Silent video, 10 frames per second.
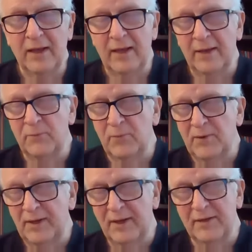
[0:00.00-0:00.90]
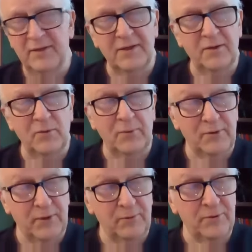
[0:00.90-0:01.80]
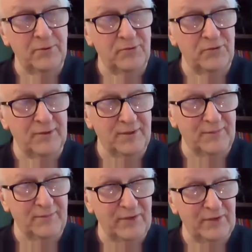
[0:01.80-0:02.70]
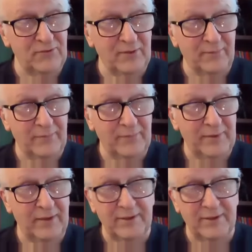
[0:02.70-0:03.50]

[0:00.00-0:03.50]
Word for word: And we had to deal with owners and convince them now,